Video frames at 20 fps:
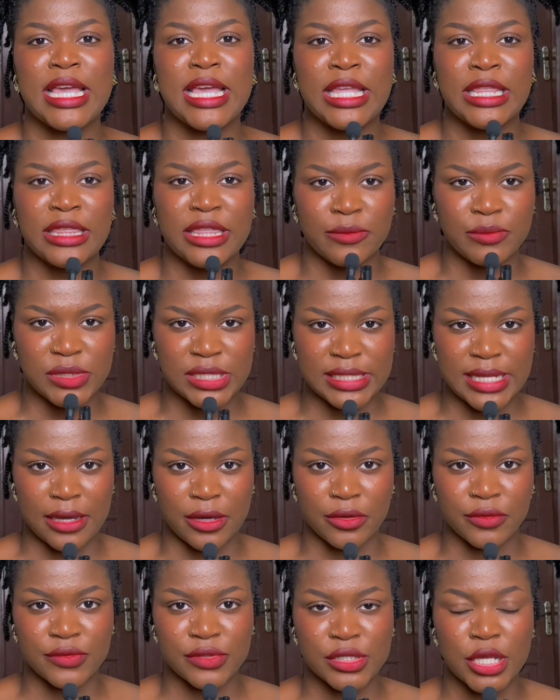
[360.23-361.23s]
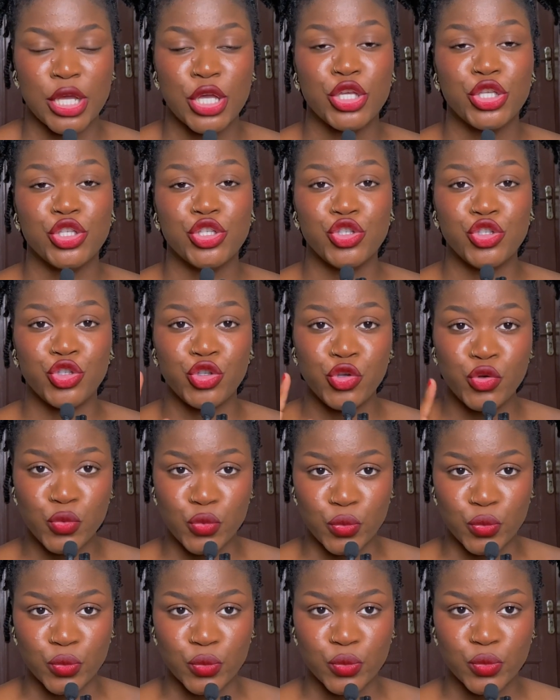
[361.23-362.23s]
in themselves,
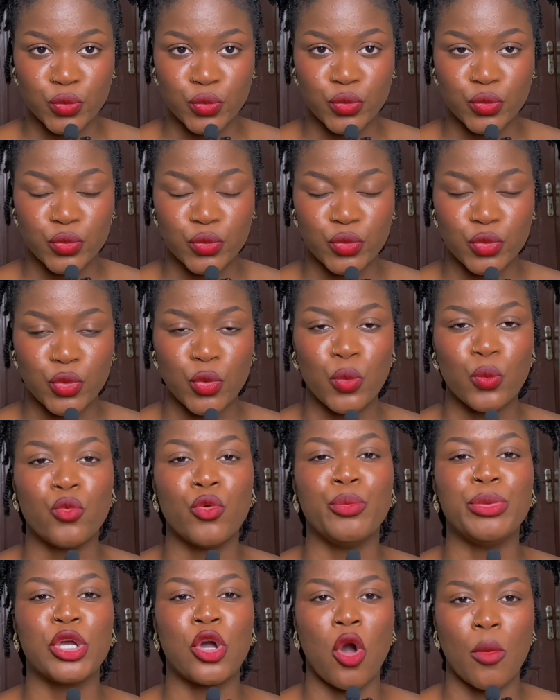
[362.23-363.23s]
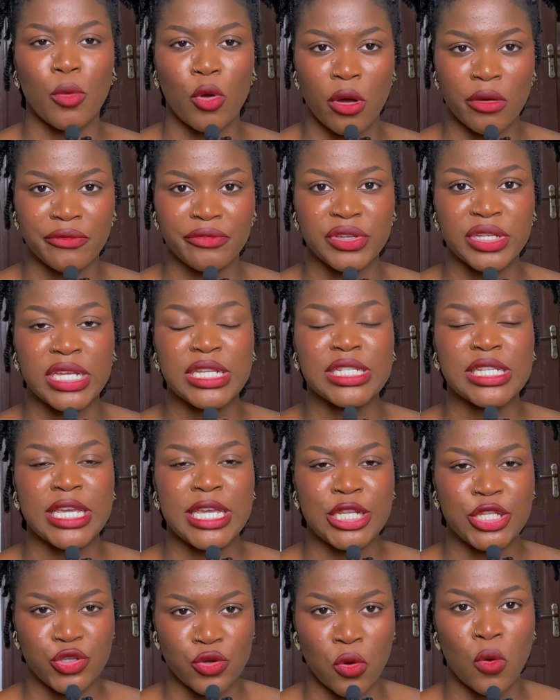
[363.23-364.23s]
you will become confident
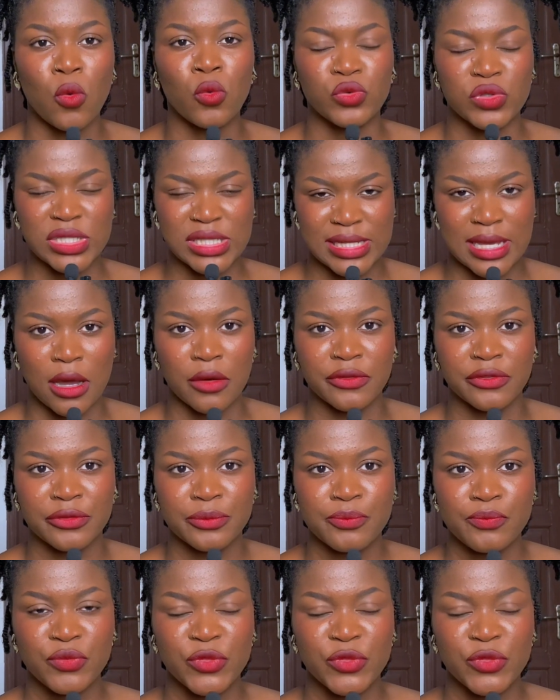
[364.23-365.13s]
in your own self.